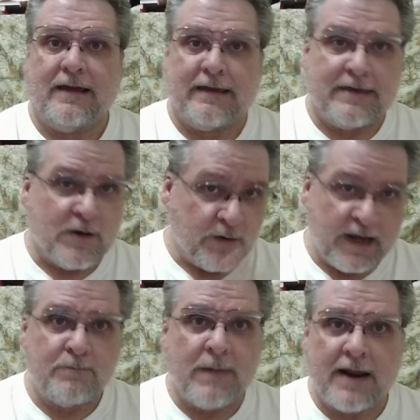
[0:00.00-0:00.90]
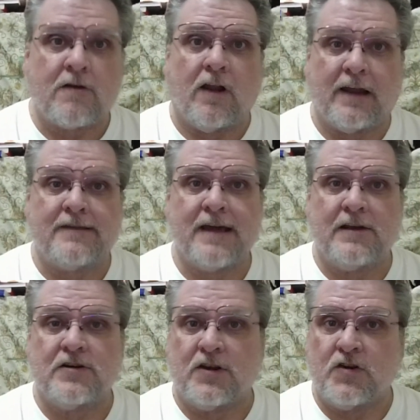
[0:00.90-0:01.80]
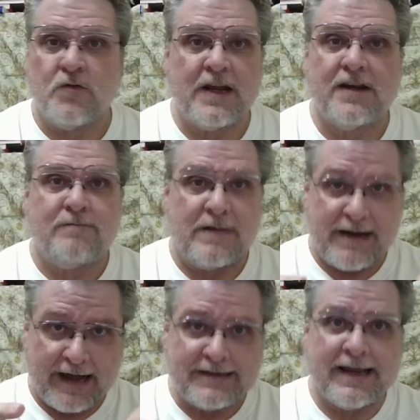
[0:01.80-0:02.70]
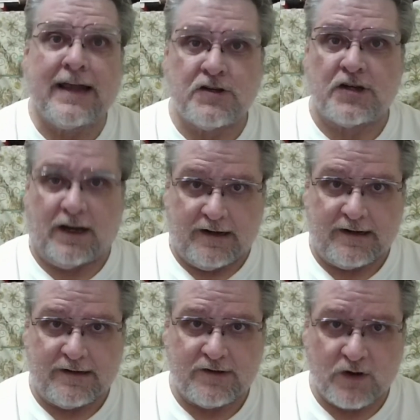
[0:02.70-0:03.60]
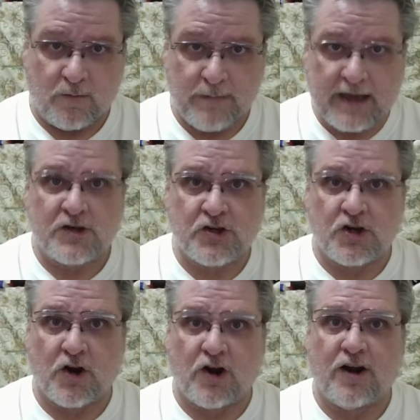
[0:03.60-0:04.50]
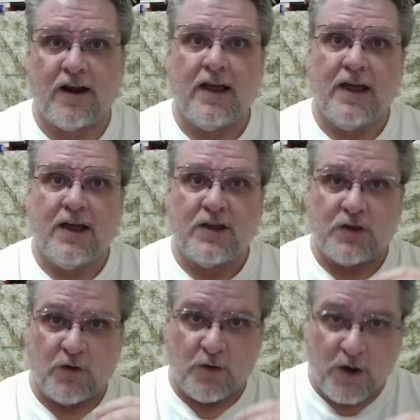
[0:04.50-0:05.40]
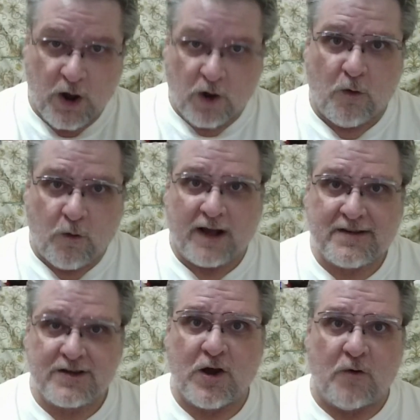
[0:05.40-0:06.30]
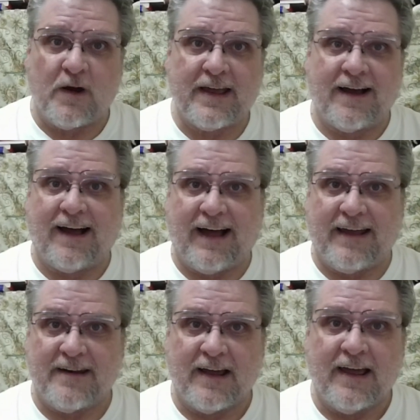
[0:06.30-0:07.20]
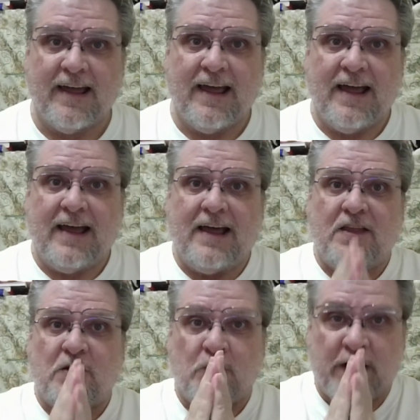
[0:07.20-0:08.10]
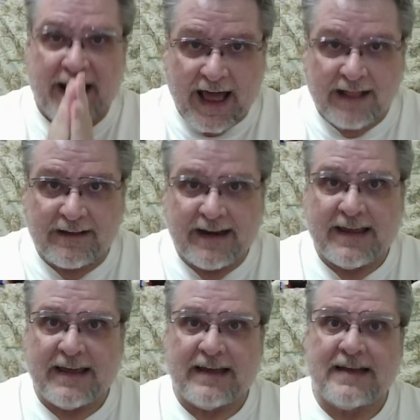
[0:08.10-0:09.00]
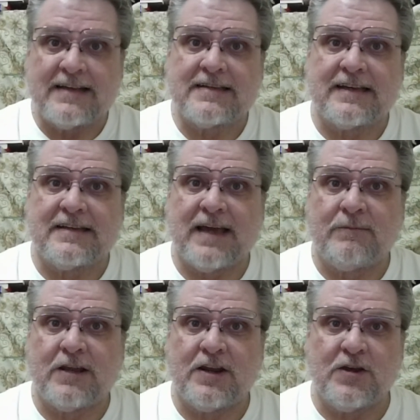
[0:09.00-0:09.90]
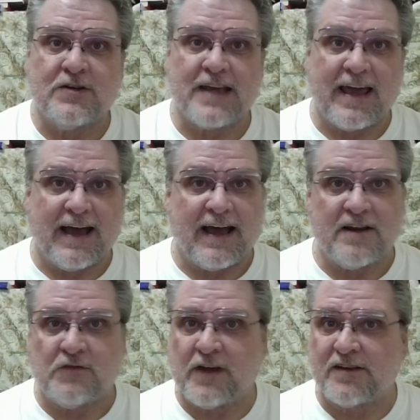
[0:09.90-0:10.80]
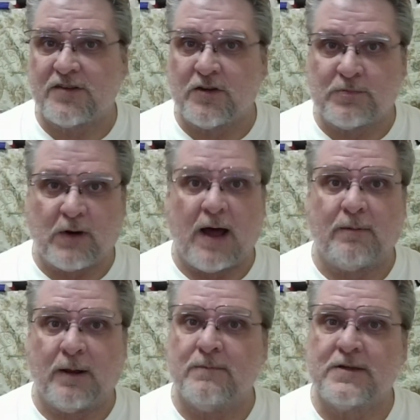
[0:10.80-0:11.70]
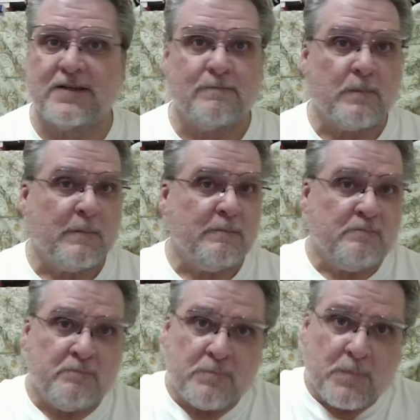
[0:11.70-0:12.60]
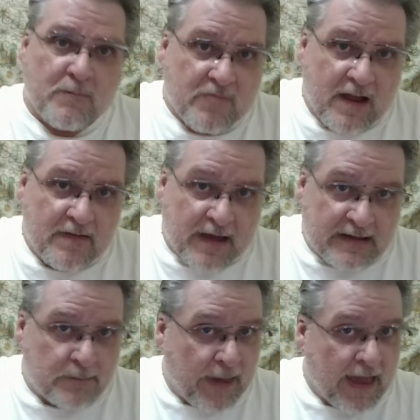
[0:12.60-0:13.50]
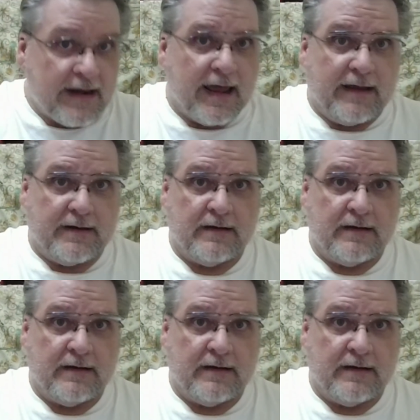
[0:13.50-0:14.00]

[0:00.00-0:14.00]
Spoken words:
You need medical attention. You need attention. So make sure you know what's going on. The reality is, attempting to use AI to fix those problems, that's a Band-Aid